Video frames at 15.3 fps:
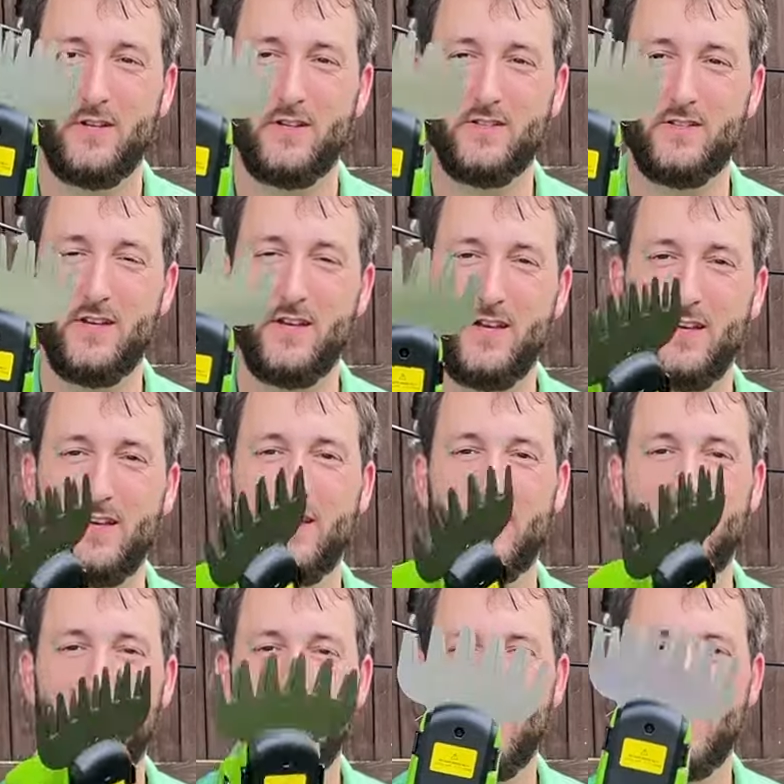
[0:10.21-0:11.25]
can
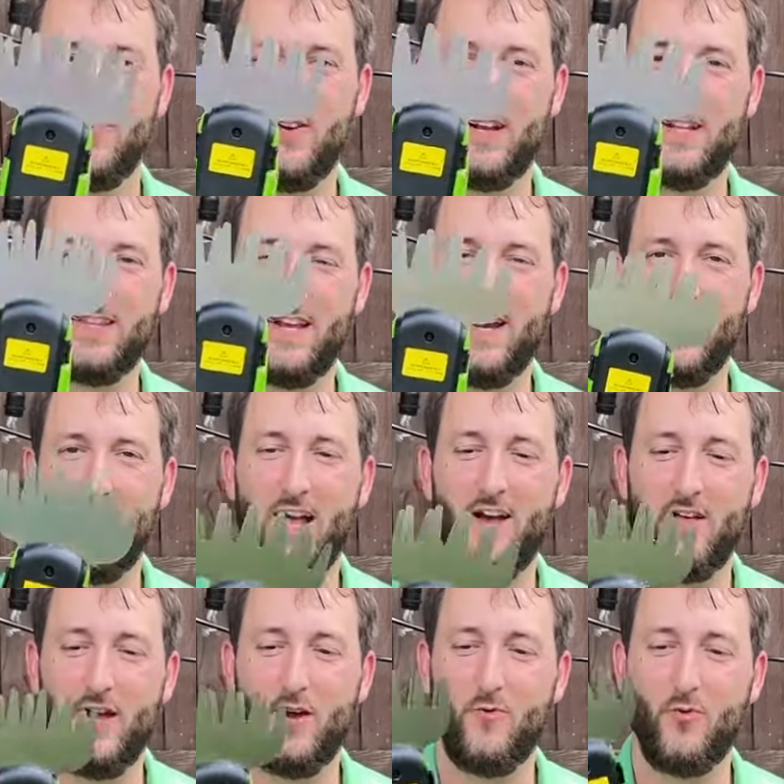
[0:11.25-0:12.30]
see right there how
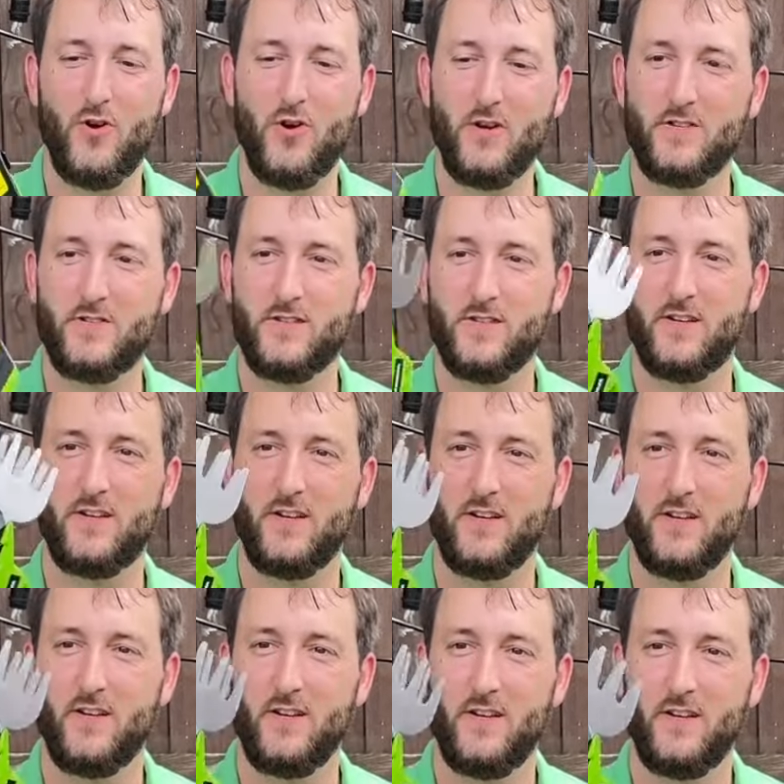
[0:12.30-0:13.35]
that
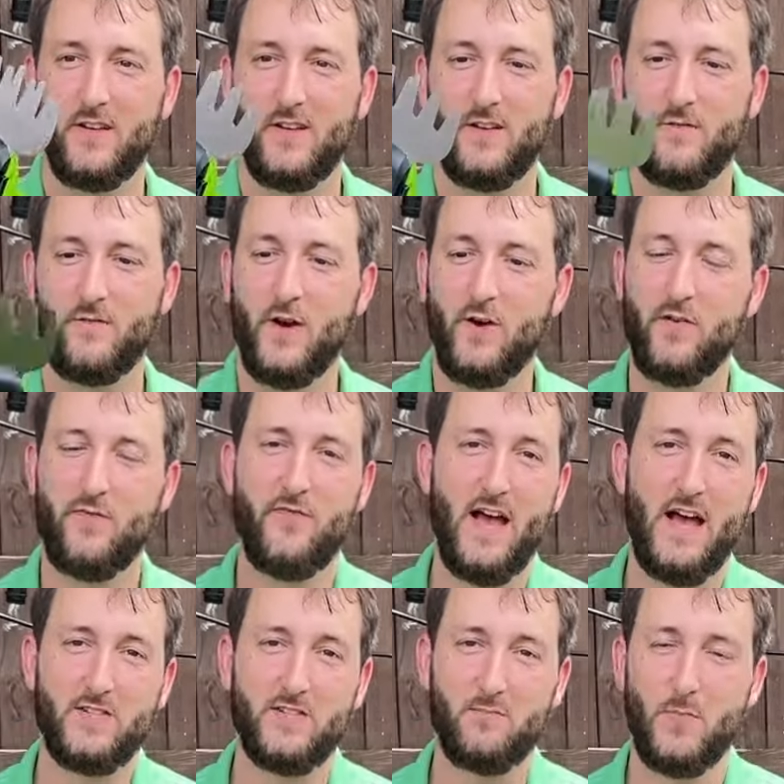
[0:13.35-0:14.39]
works. Very
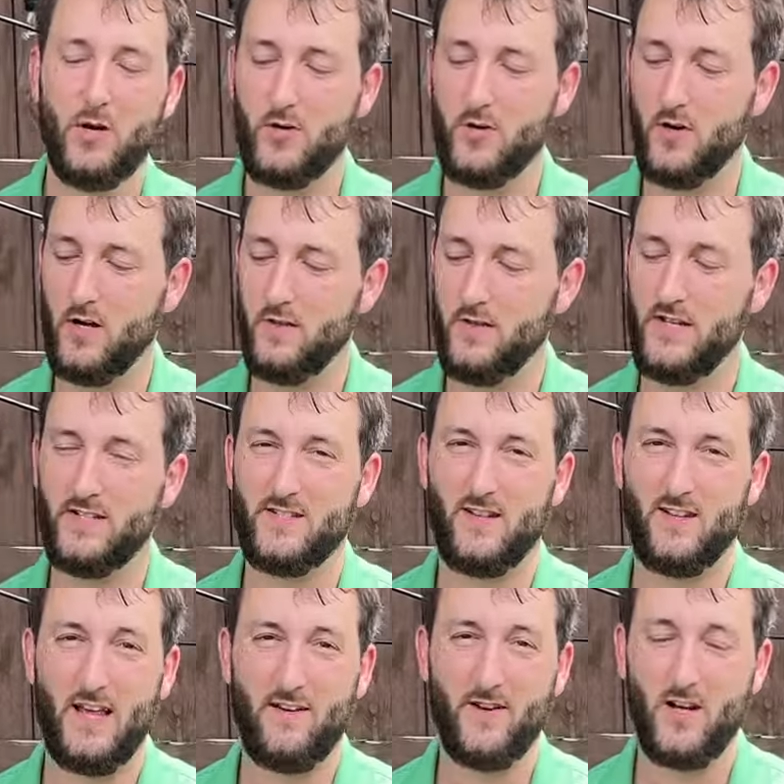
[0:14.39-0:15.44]
fast motor on this,
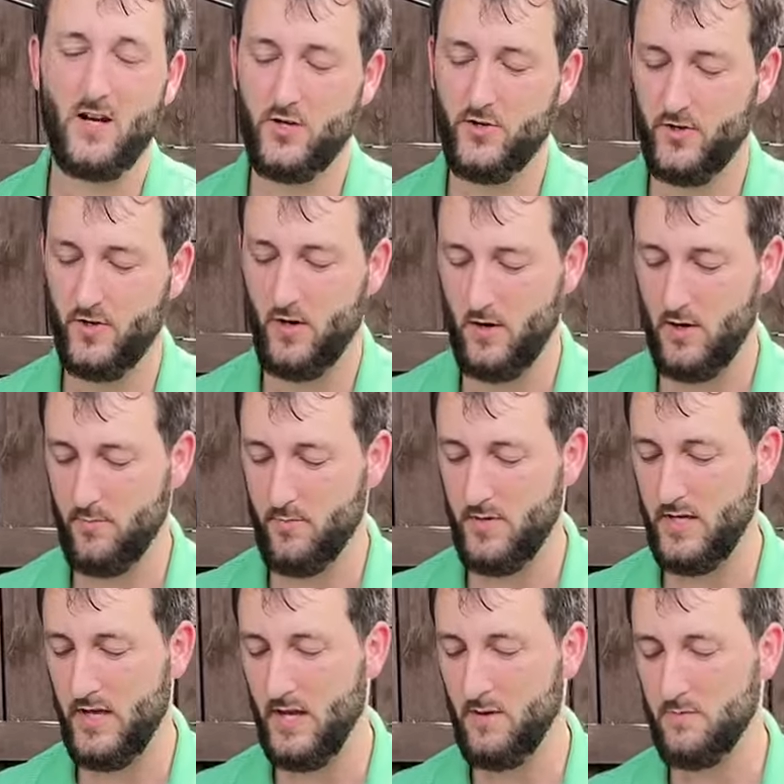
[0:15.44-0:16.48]
1100
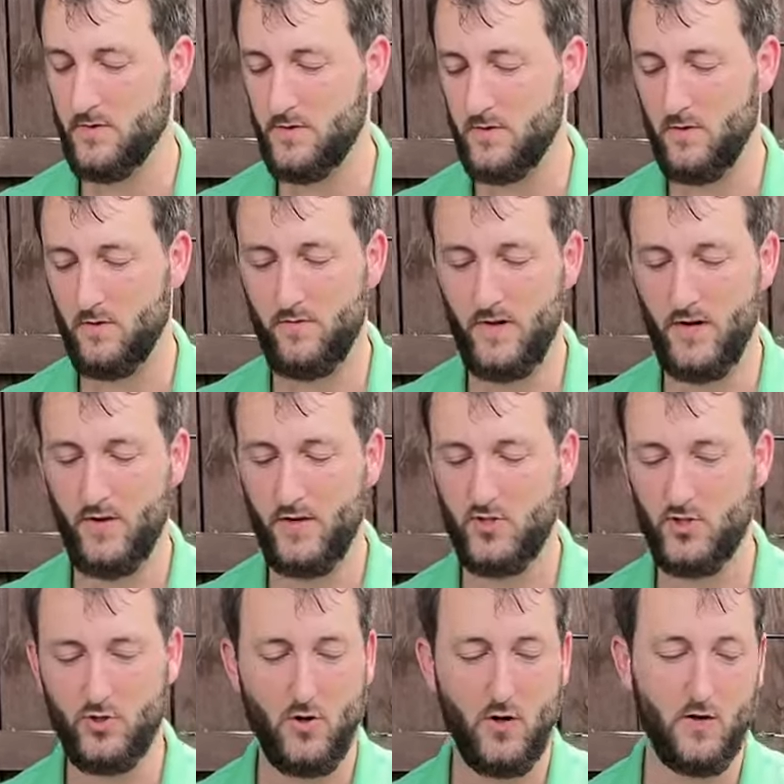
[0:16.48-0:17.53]
RPM, so very
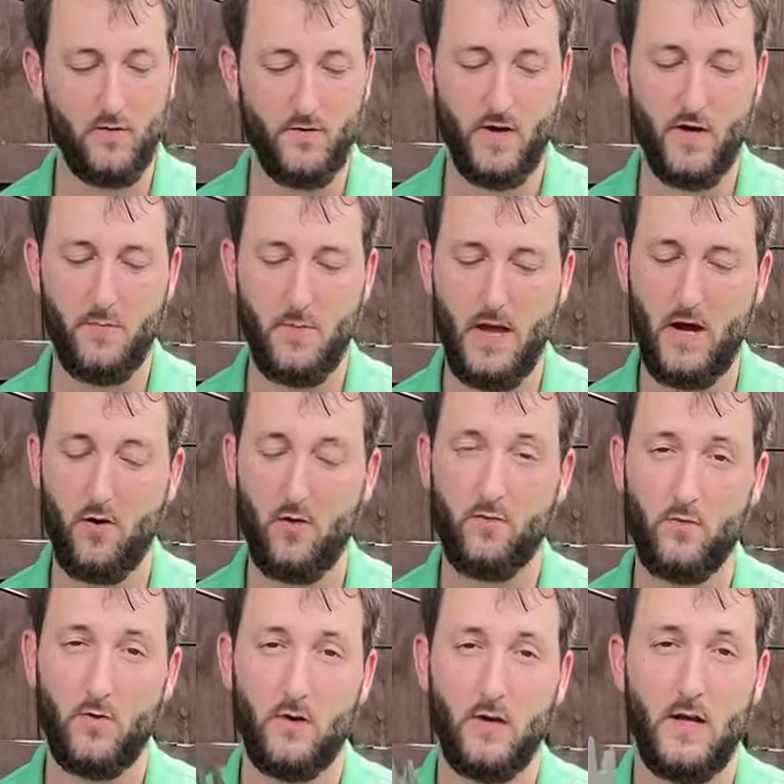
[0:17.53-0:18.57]
strong, very
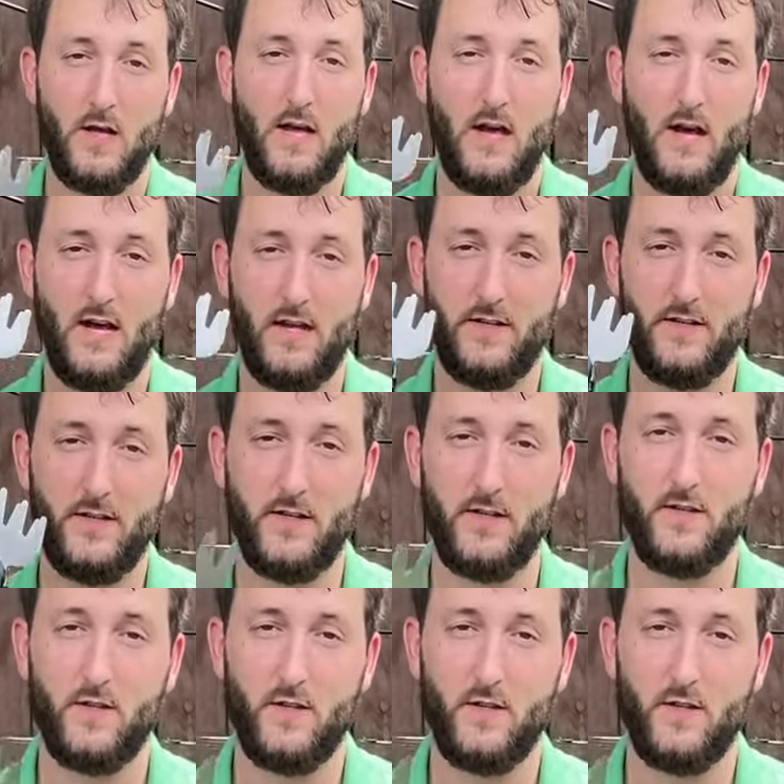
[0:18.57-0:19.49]
powerful. I did